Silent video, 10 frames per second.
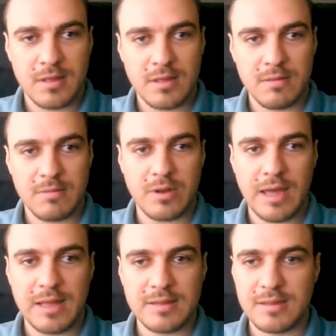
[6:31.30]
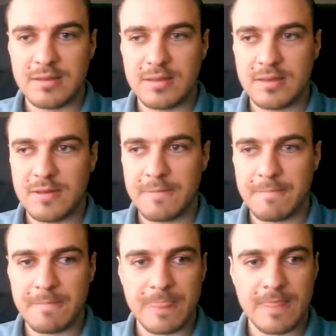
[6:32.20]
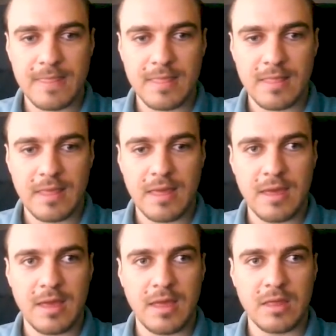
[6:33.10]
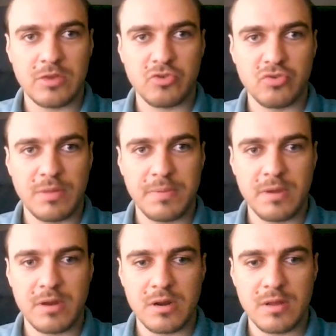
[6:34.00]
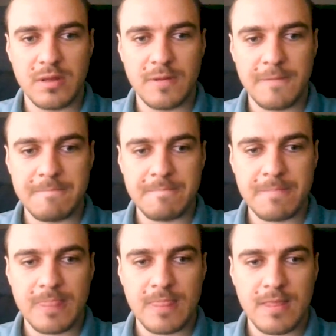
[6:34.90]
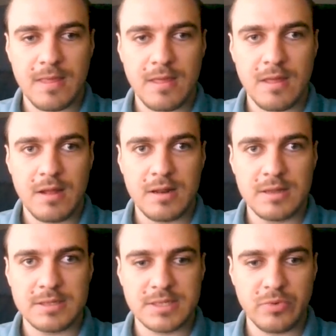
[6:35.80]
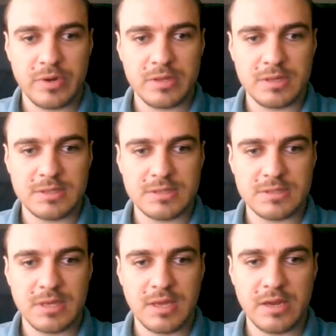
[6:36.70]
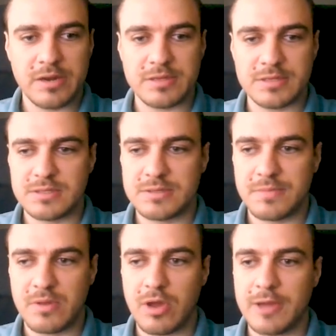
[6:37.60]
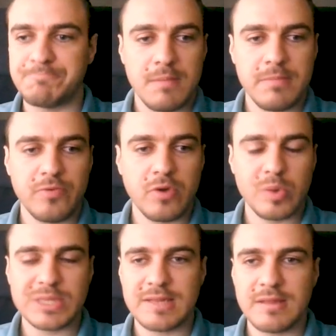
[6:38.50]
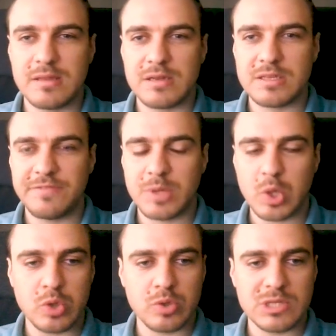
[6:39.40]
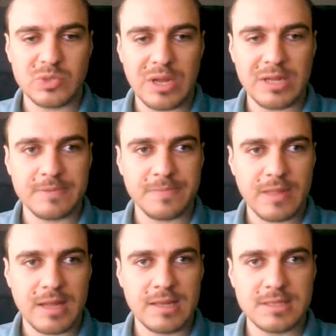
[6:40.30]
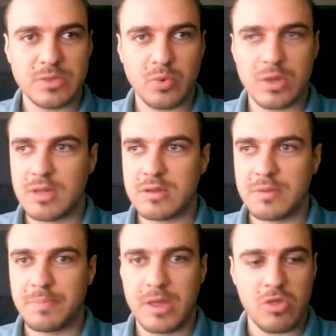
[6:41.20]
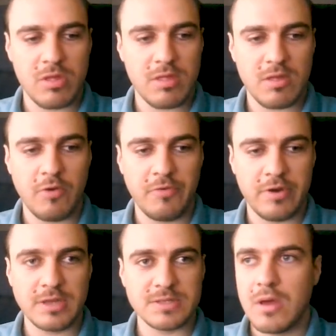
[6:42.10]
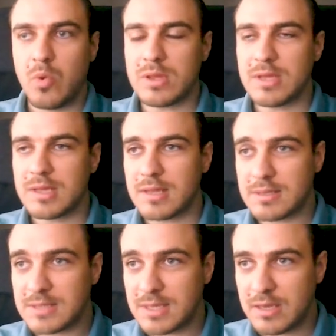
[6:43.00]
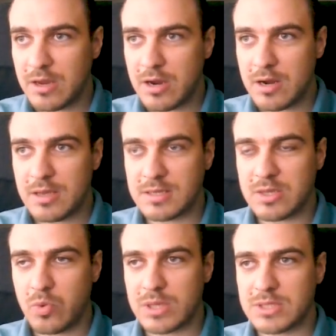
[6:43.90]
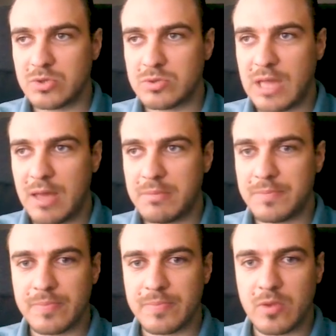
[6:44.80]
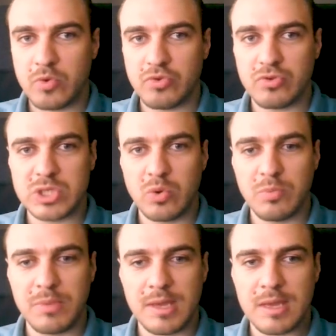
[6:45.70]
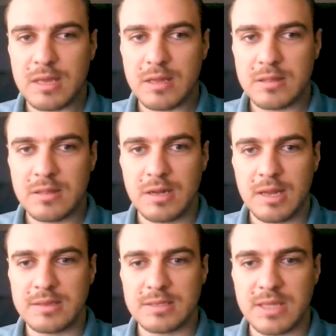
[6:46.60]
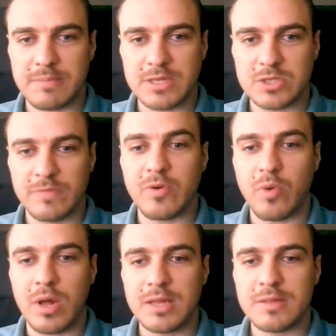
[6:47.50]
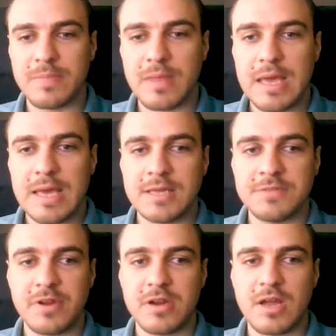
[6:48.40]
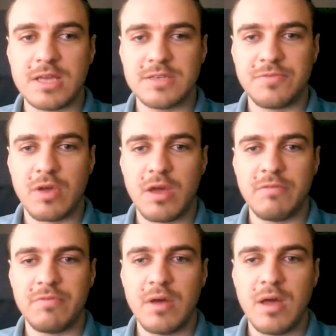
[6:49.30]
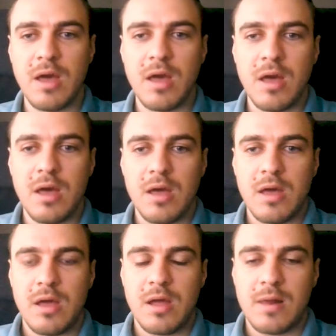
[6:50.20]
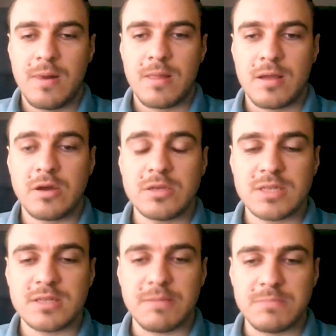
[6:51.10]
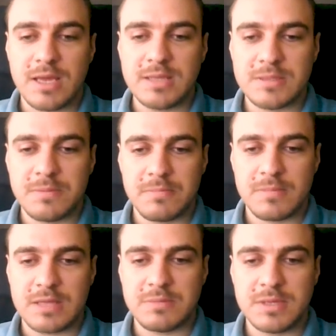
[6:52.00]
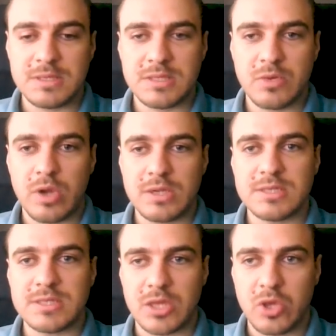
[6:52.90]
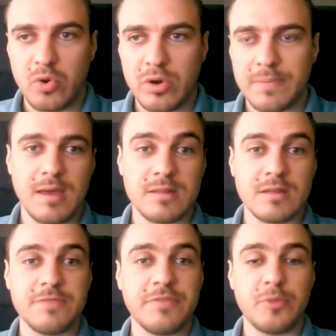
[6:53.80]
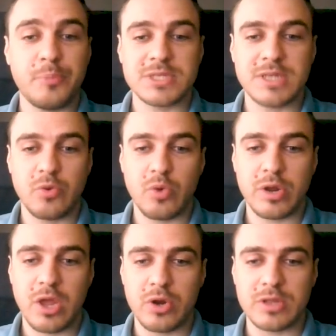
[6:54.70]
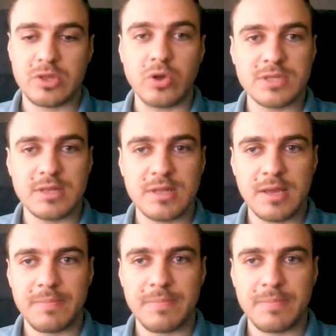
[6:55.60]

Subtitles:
I'm gonna add it and it should appear. Let's see where it is. Here it is. Okay, before we send and receive Bitcoin to this wallet, let's see what other pages offer us. One thing that I see here is the What's New tab, which will show me the latest updates of the wallet. It's very nice if you have constant updates. That means the wallet is secure and the developers are working on it constantly.